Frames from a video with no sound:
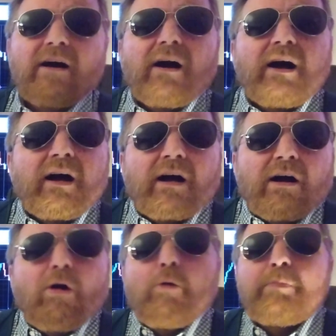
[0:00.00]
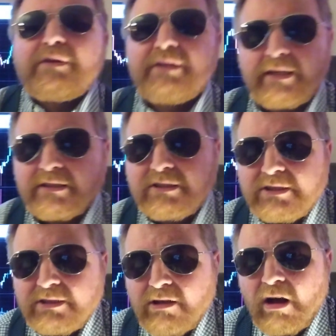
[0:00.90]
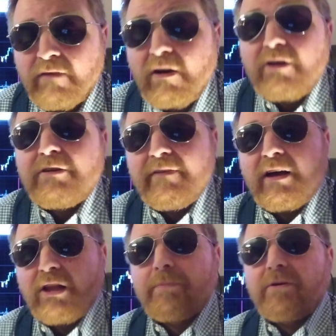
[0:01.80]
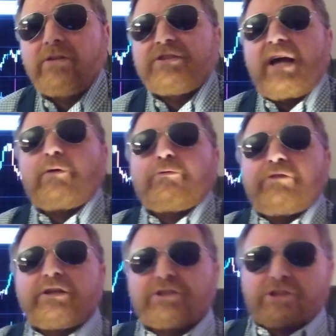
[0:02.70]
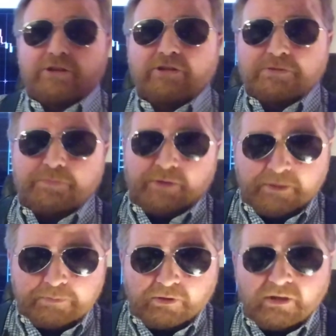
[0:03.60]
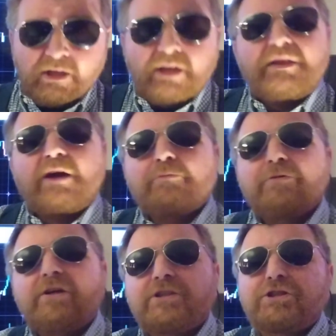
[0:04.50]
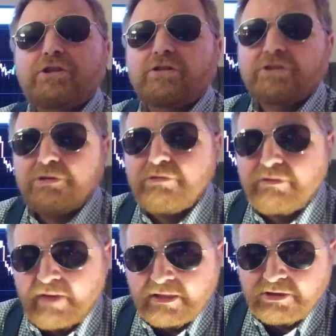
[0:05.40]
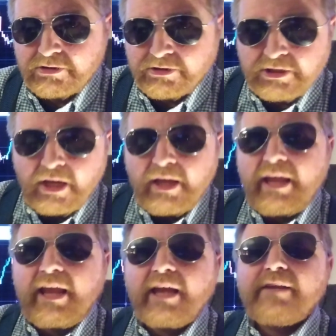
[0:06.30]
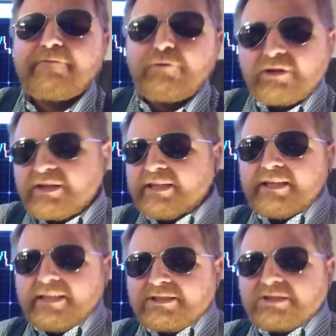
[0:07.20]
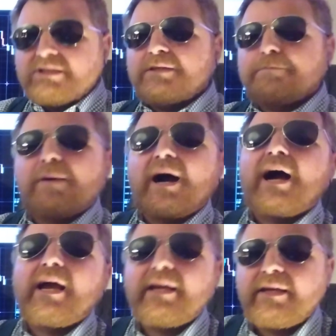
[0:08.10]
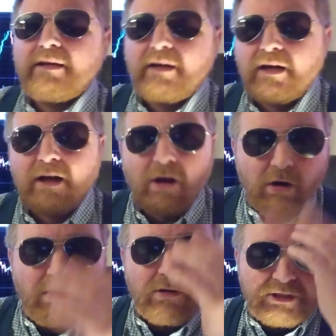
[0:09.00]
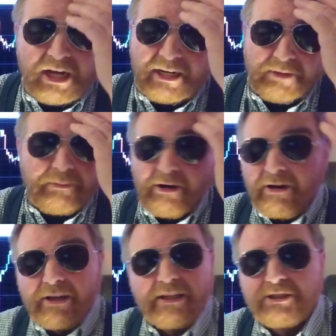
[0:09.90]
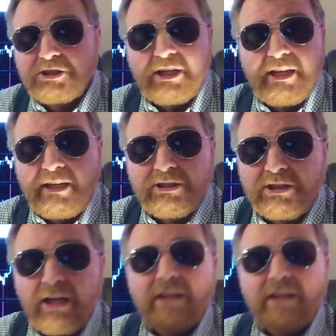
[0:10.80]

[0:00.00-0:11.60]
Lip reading: openness of our developers, that reassures people. That reassures new investors. And if you can easily buy a HOGE on an American exchange,